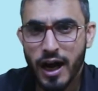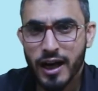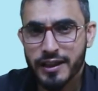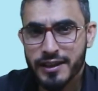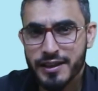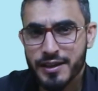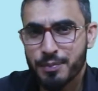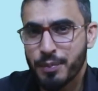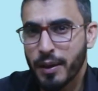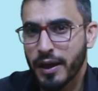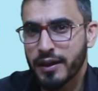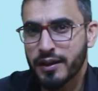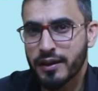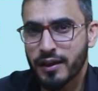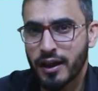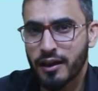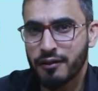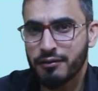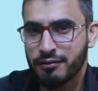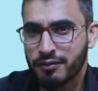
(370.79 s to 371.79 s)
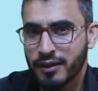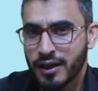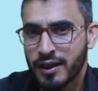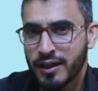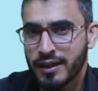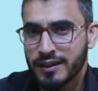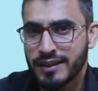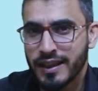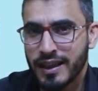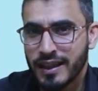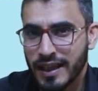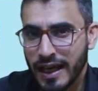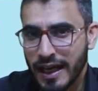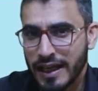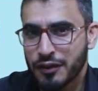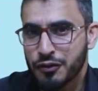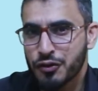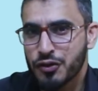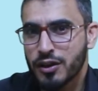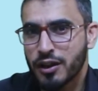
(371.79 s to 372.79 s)
aspect of the
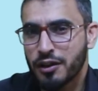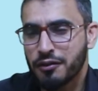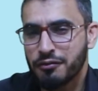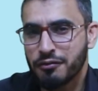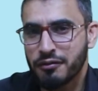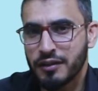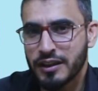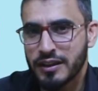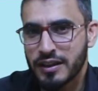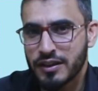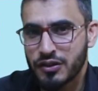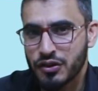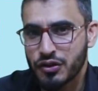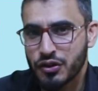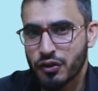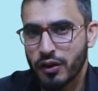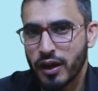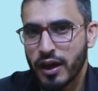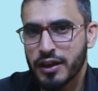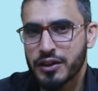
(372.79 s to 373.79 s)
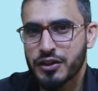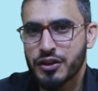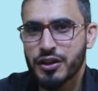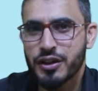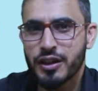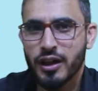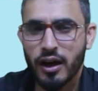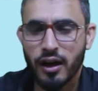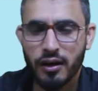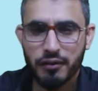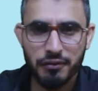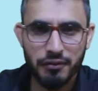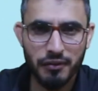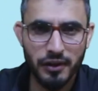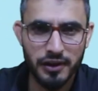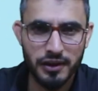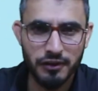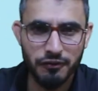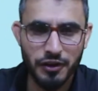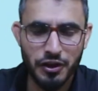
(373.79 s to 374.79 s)
lives of Lytton Strachey, of
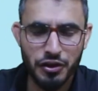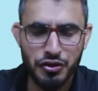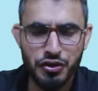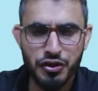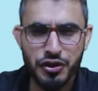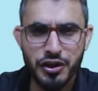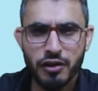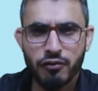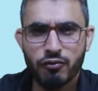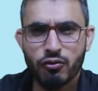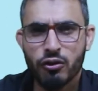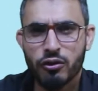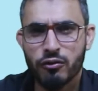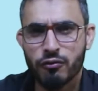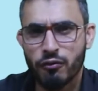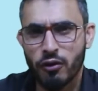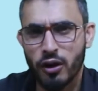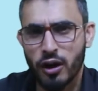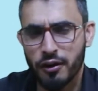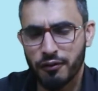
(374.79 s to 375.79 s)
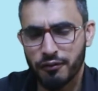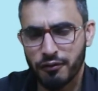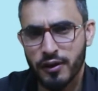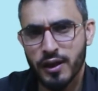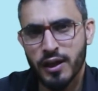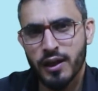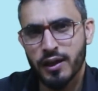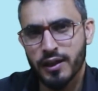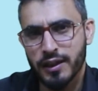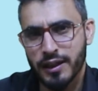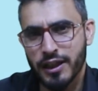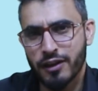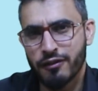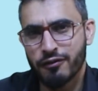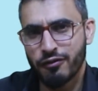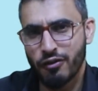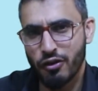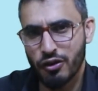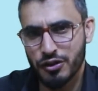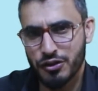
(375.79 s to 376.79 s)
Virginia Woolf, of E.
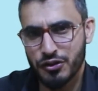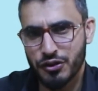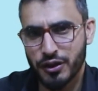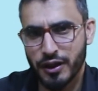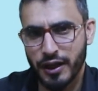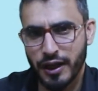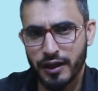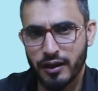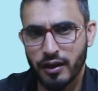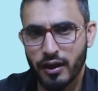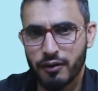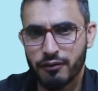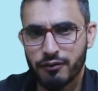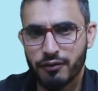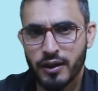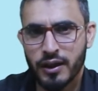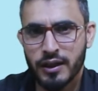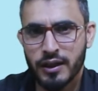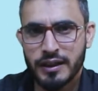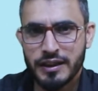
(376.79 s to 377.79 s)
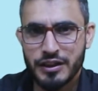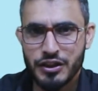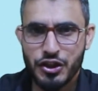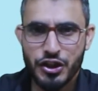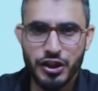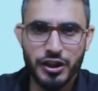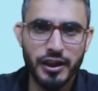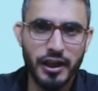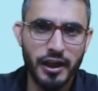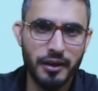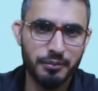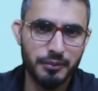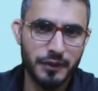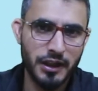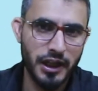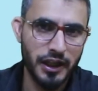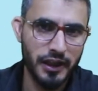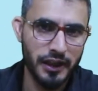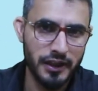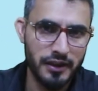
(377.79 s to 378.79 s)
M. Forster, and of J M
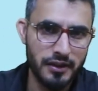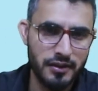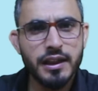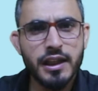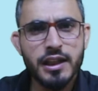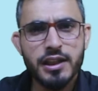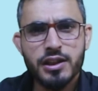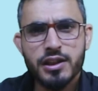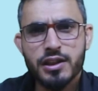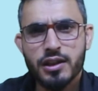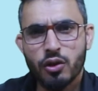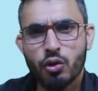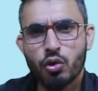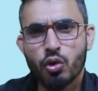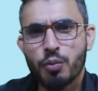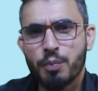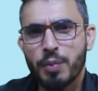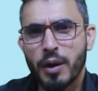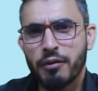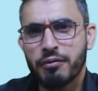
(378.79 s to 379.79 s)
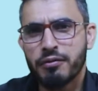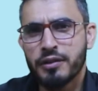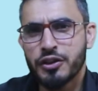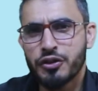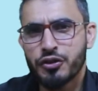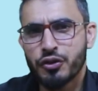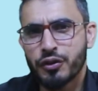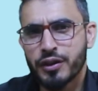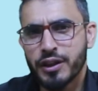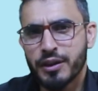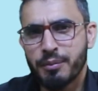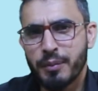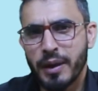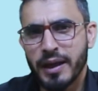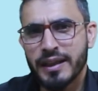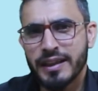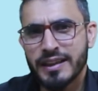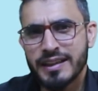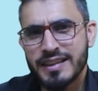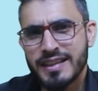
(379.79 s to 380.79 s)
Keynes. This group of literary
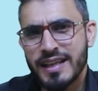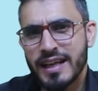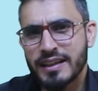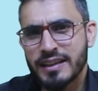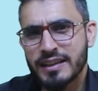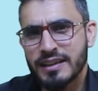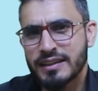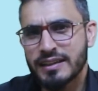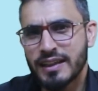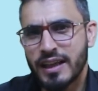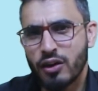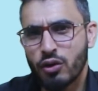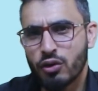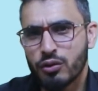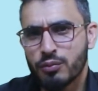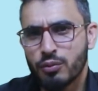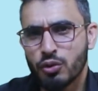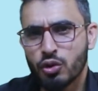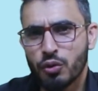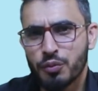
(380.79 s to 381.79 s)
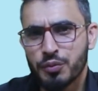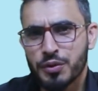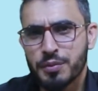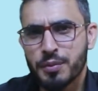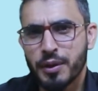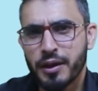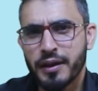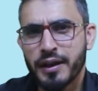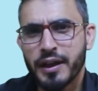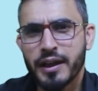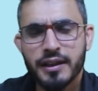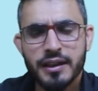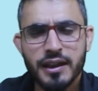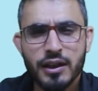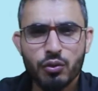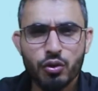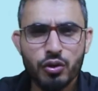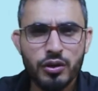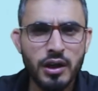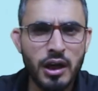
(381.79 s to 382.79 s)
men, it settled around Bloomsbury, and they
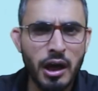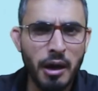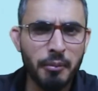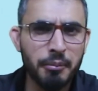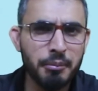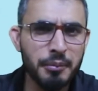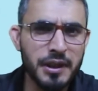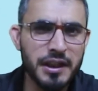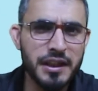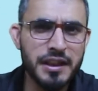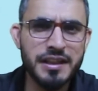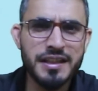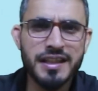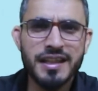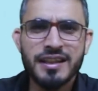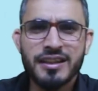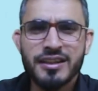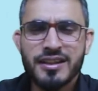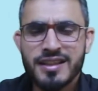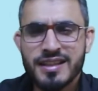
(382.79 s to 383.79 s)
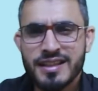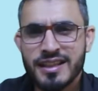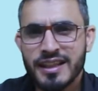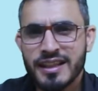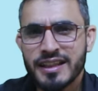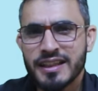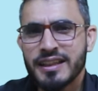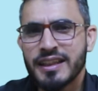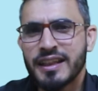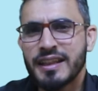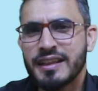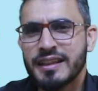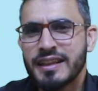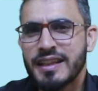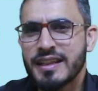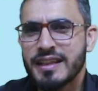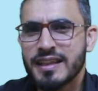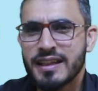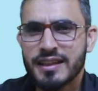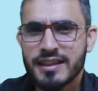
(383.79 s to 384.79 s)
would meet and study and
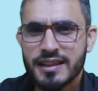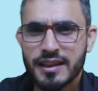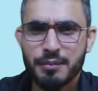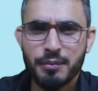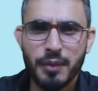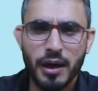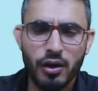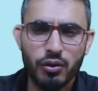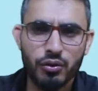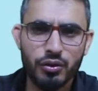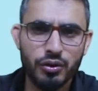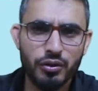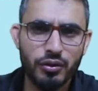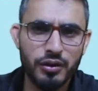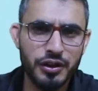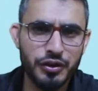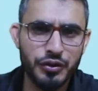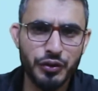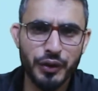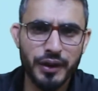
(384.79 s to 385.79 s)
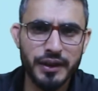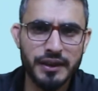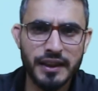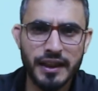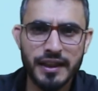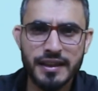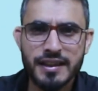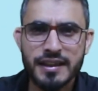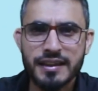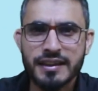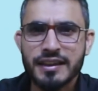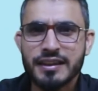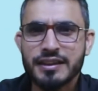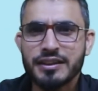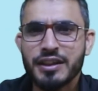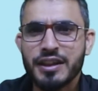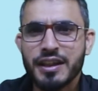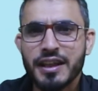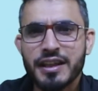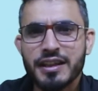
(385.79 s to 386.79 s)
discuss about literary things, and they
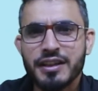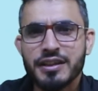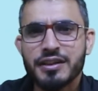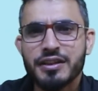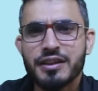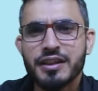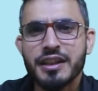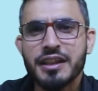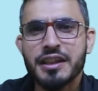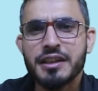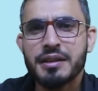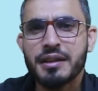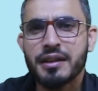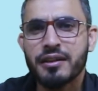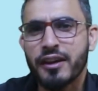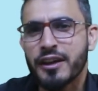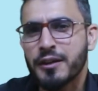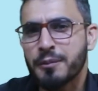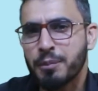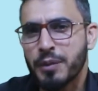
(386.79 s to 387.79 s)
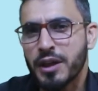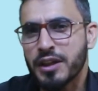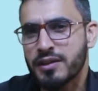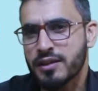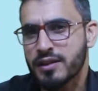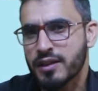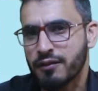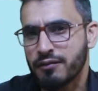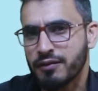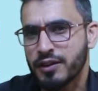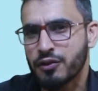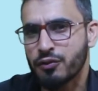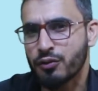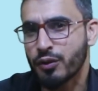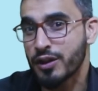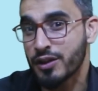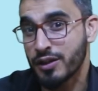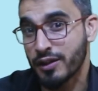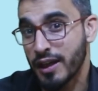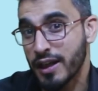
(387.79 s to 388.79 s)
created great pieces of
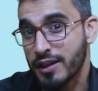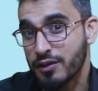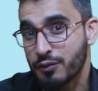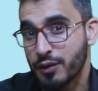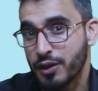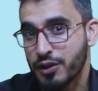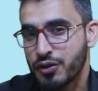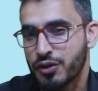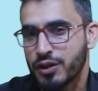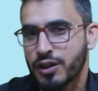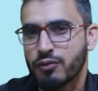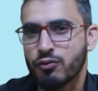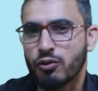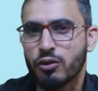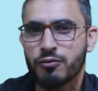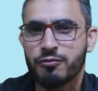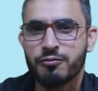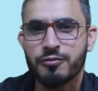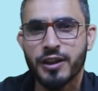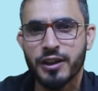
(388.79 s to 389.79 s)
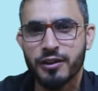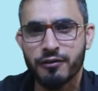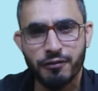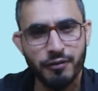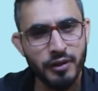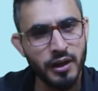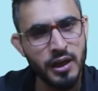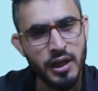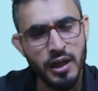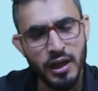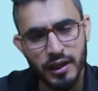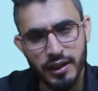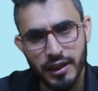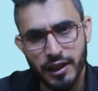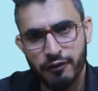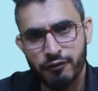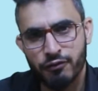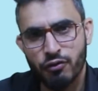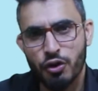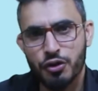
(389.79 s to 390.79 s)
literature, as Virginia Woolf did, E.
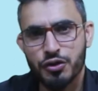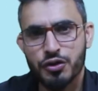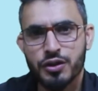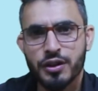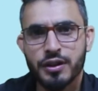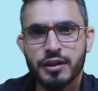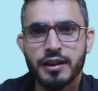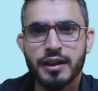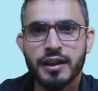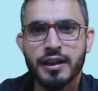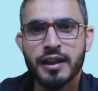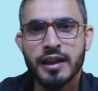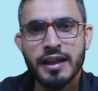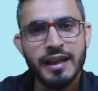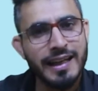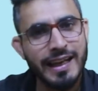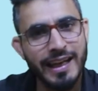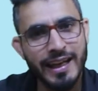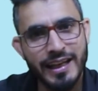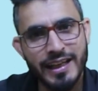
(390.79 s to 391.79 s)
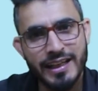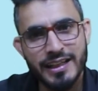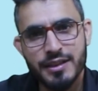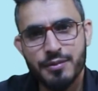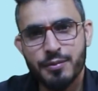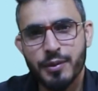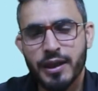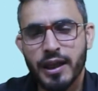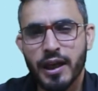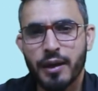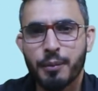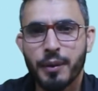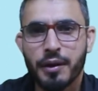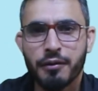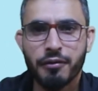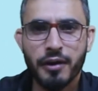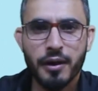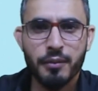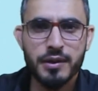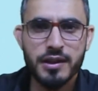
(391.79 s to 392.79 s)
M. Forster did, Keynes became a
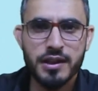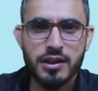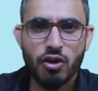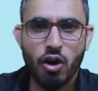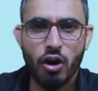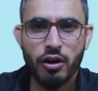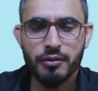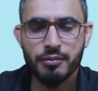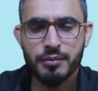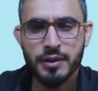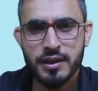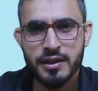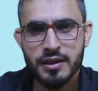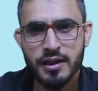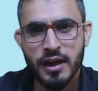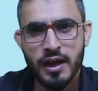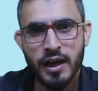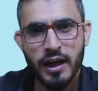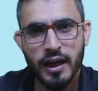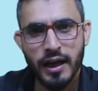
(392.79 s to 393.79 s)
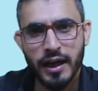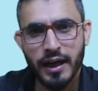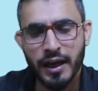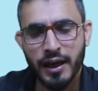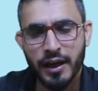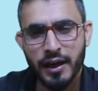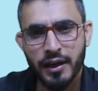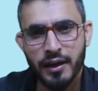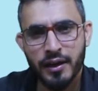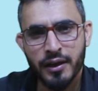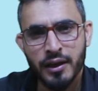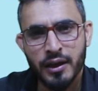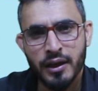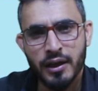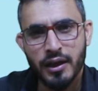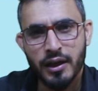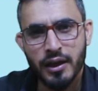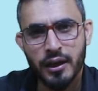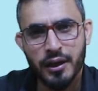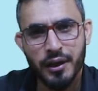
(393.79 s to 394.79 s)
famous economist, and
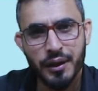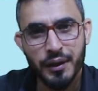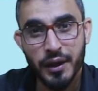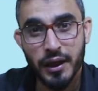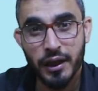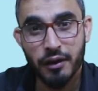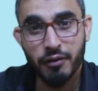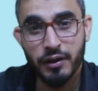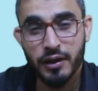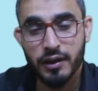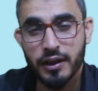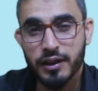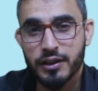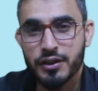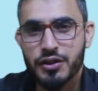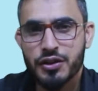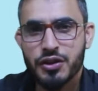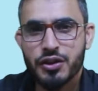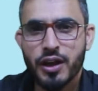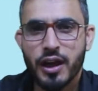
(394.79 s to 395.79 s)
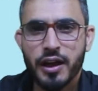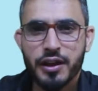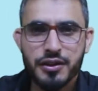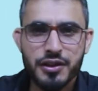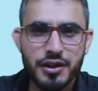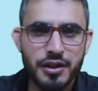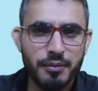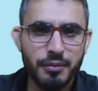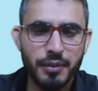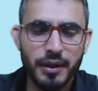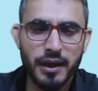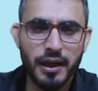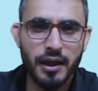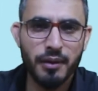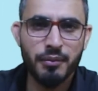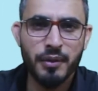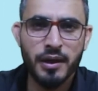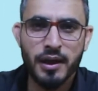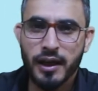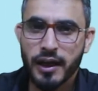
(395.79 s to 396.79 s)
even Lytton Strachey
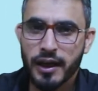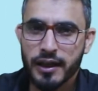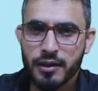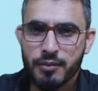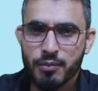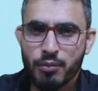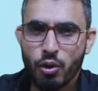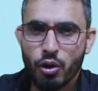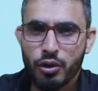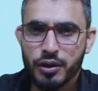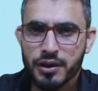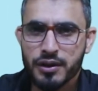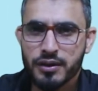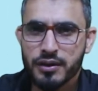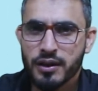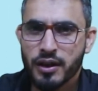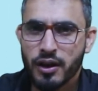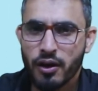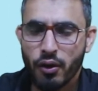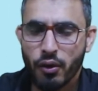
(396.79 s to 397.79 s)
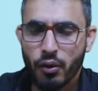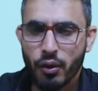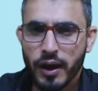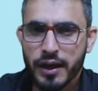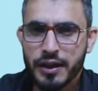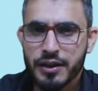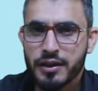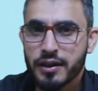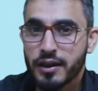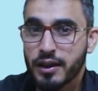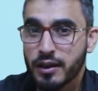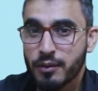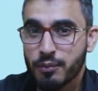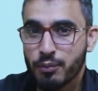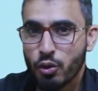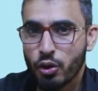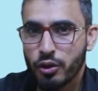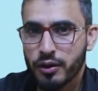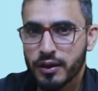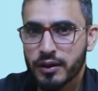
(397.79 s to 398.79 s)
became an important writer, an
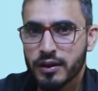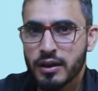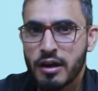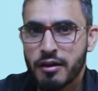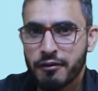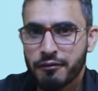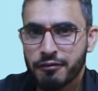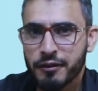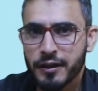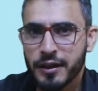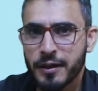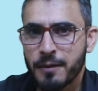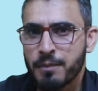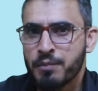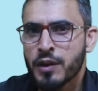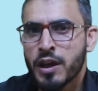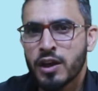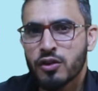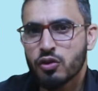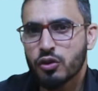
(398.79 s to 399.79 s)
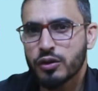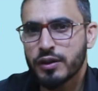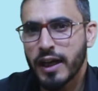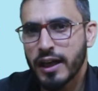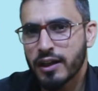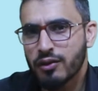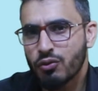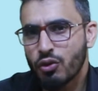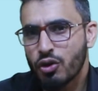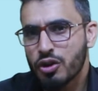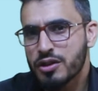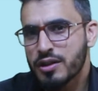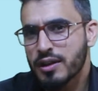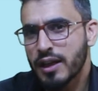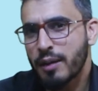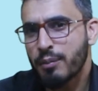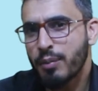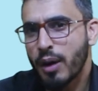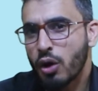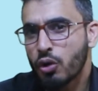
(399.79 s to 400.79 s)
important figure. So that was
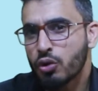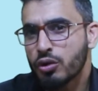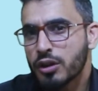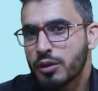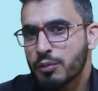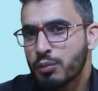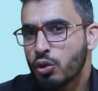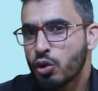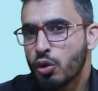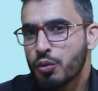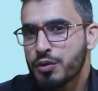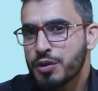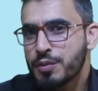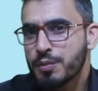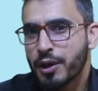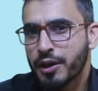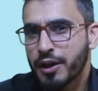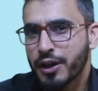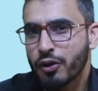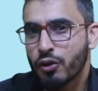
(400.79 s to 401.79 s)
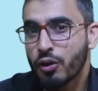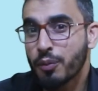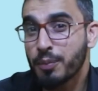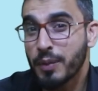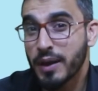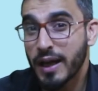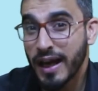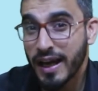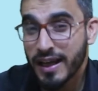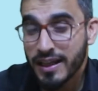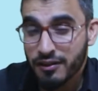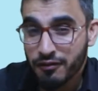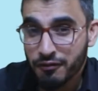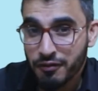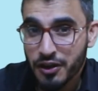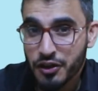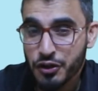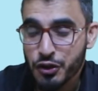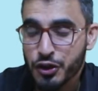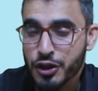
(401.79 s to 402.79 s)
about Bloomsbury group, and
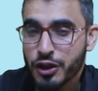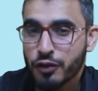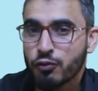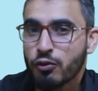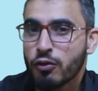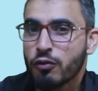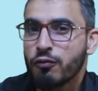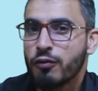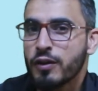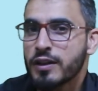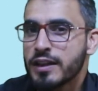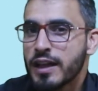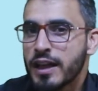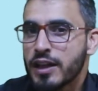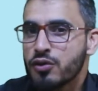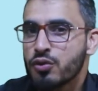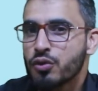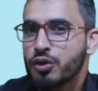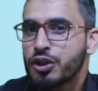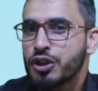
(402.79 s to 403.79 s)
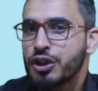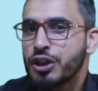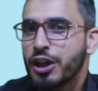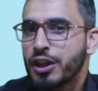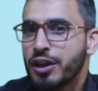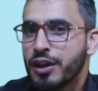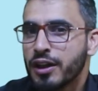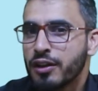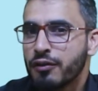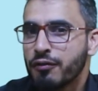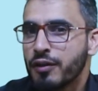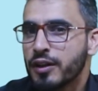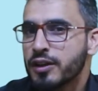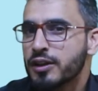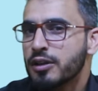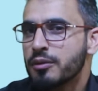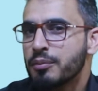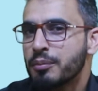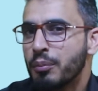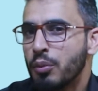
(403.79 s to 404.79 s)
Virginia Woolf was associated with
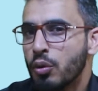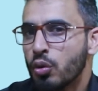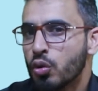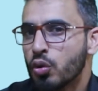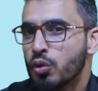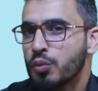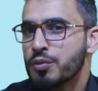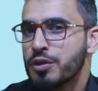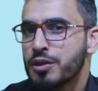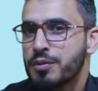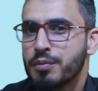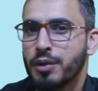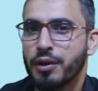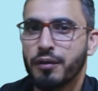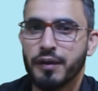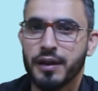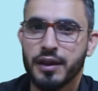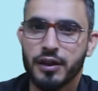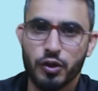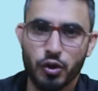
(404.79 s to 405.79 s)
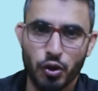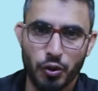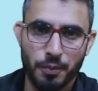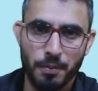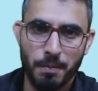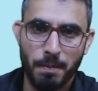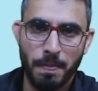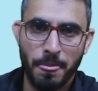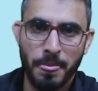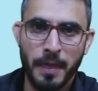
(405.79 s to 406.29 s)
Bloomsbury group.